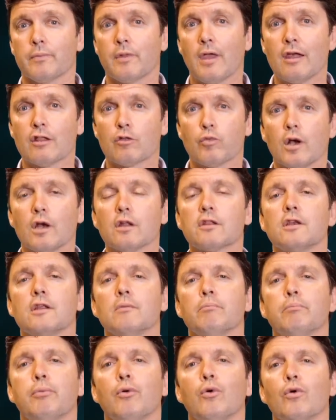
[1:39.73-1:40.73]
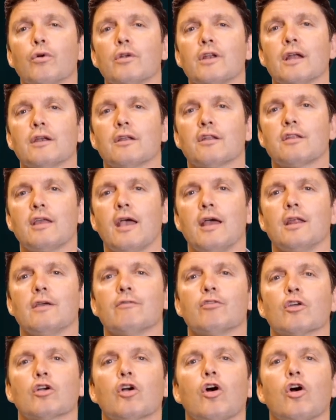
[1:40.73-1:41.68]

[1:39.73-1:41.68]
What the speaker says: as well as an important understanding of the